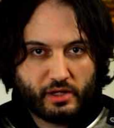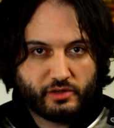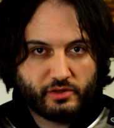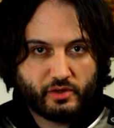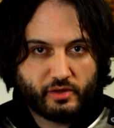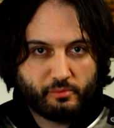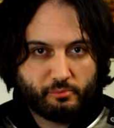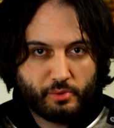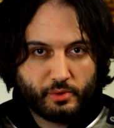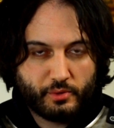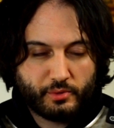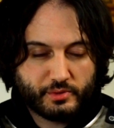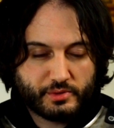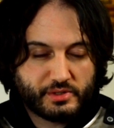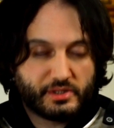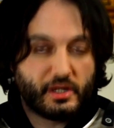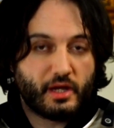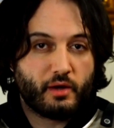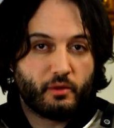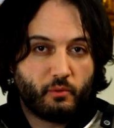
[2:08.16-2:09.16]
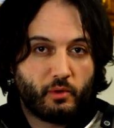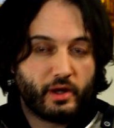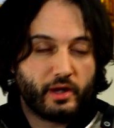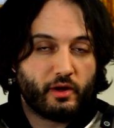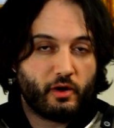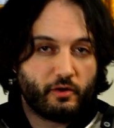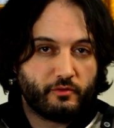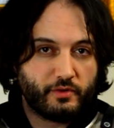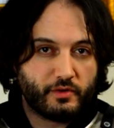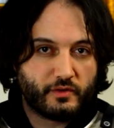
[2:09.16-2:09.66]
military books are
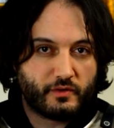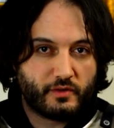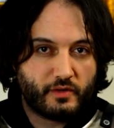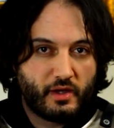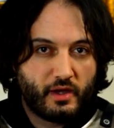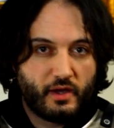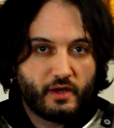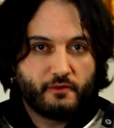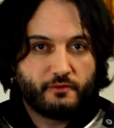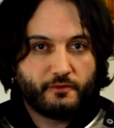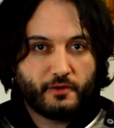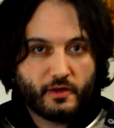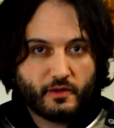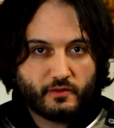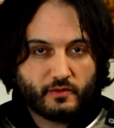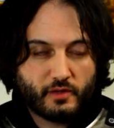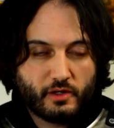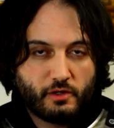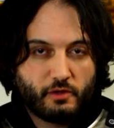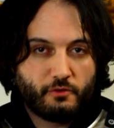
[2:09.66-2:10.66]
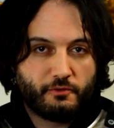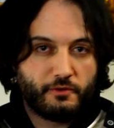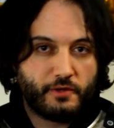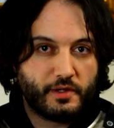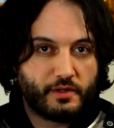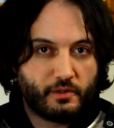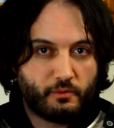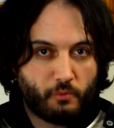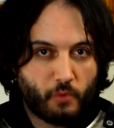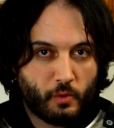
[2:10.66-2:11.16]
quite obvious. First, your
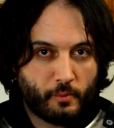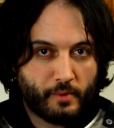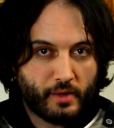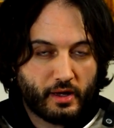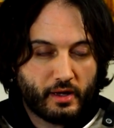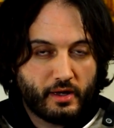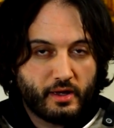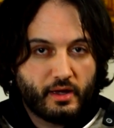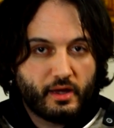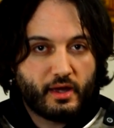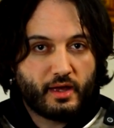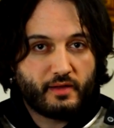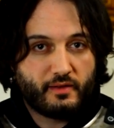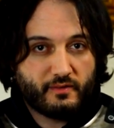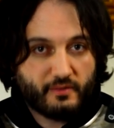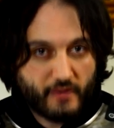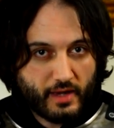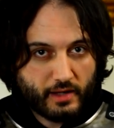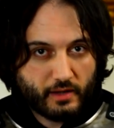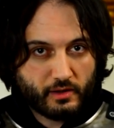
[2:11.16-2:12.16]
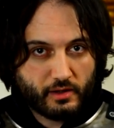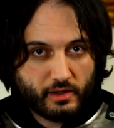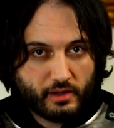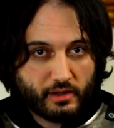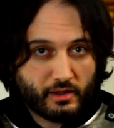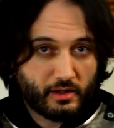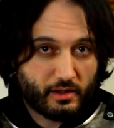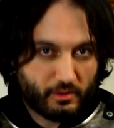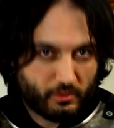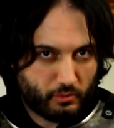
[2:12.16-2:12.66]
feet are warmer, and
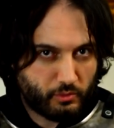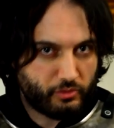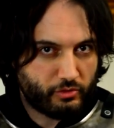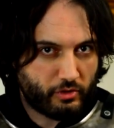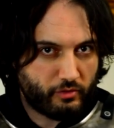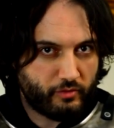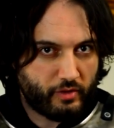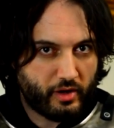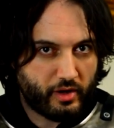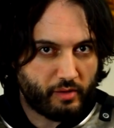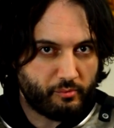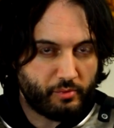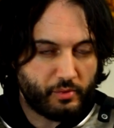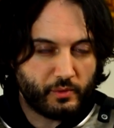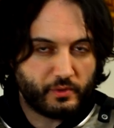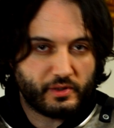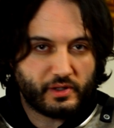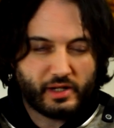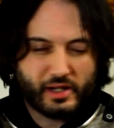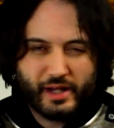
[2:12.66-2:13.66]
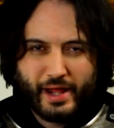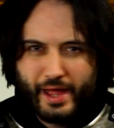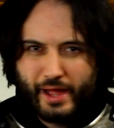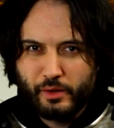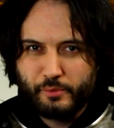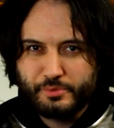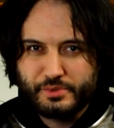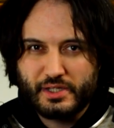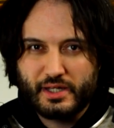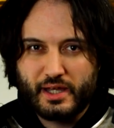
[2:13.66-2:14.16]
secondly, and also very important, it
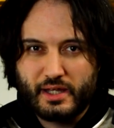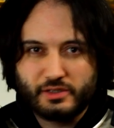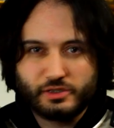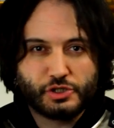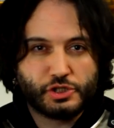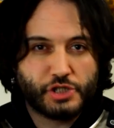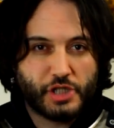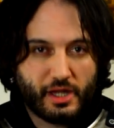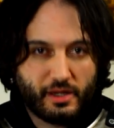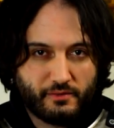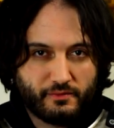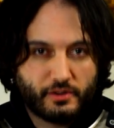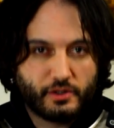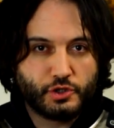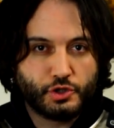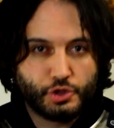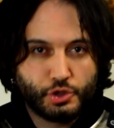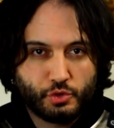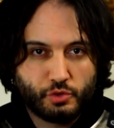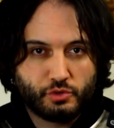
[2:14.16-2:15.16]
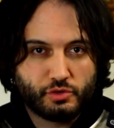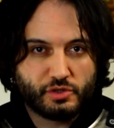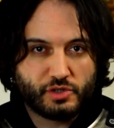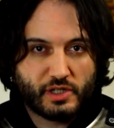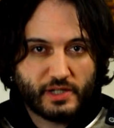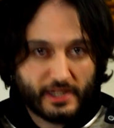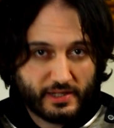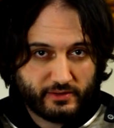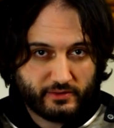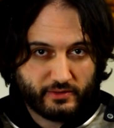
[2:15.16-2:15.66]
helps against chafing due to
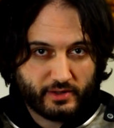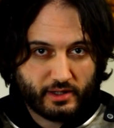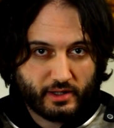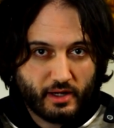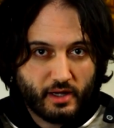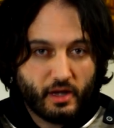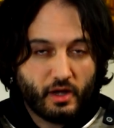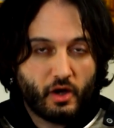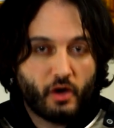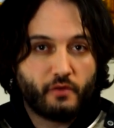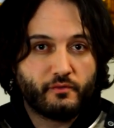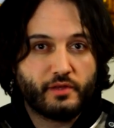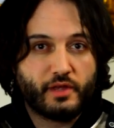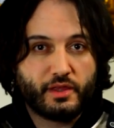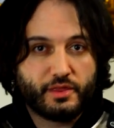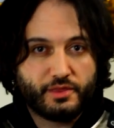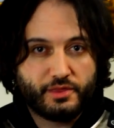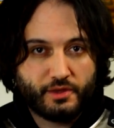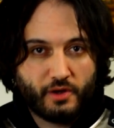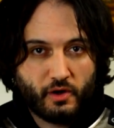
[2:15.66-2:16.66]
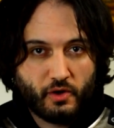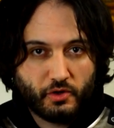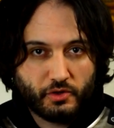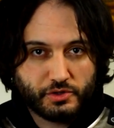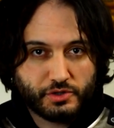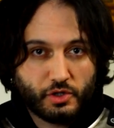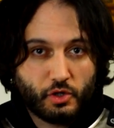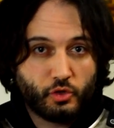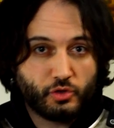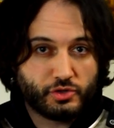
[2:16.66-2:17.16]
slithering of the
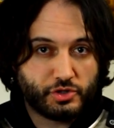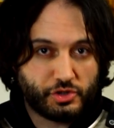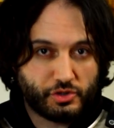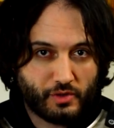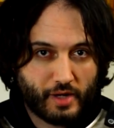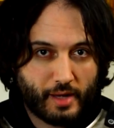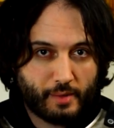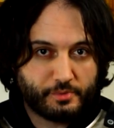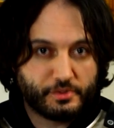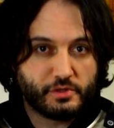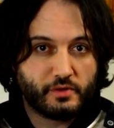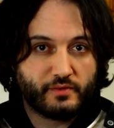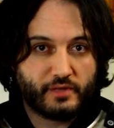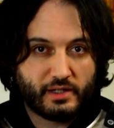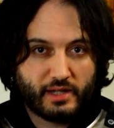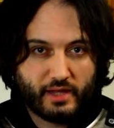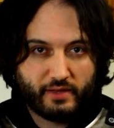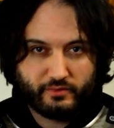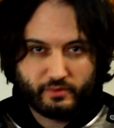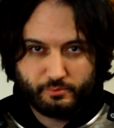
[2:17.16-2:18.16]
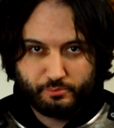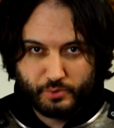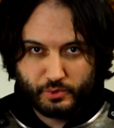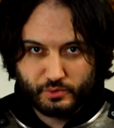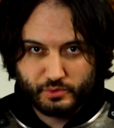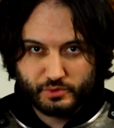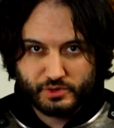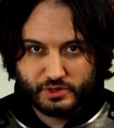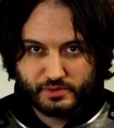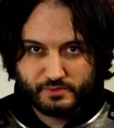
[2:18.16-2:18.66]
thongs or straps of the leather
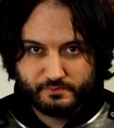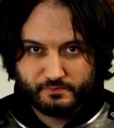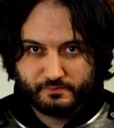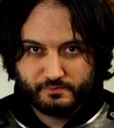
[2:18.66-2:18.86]
boots.